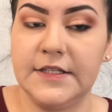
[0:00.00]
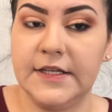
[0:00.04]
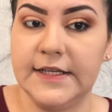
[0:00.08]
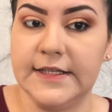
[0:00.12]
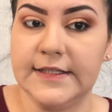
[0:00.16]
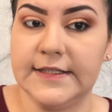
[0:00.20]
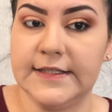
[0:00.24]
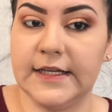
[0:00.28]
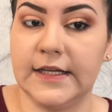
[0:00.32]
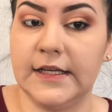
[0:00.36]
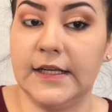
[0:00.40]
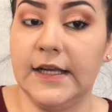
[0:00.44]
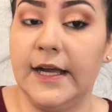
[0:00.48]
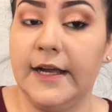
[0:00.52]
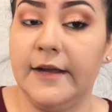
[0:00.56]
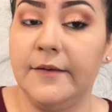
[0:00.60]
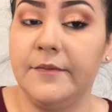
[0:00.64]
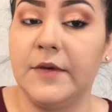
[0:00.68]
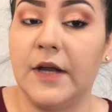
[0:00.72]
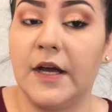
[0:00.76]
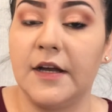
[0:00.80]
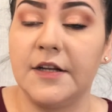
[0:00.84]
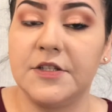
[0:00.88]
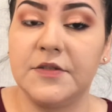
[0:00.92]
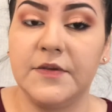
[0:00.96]
guys tell,
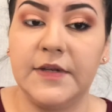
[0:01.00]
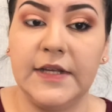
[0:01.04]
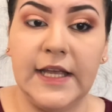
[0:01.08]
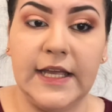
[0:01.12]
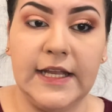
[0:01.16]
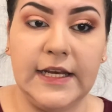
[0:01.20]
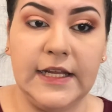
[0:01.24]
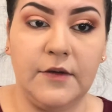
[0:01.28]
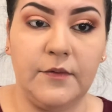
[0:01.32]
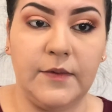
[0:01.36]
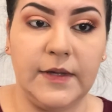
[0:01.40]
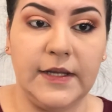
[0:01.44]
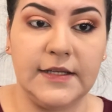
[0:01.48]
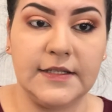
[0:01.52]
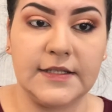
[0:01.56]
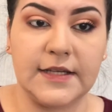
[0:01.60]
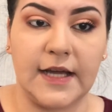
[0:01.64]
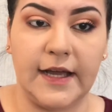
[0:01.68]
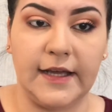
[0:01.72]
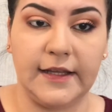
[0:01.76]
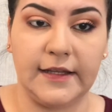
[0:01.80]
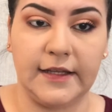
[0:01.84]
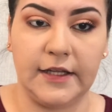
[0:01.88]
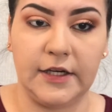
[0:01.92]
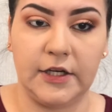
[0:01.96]
I'm not doing any winged
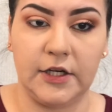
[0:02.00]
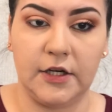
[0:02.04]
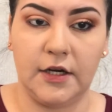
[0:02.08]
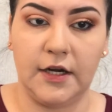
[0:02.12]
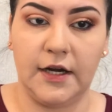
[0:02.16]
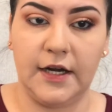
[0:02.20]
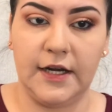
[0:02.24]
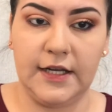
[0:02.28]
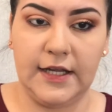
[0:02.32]
eyeliner,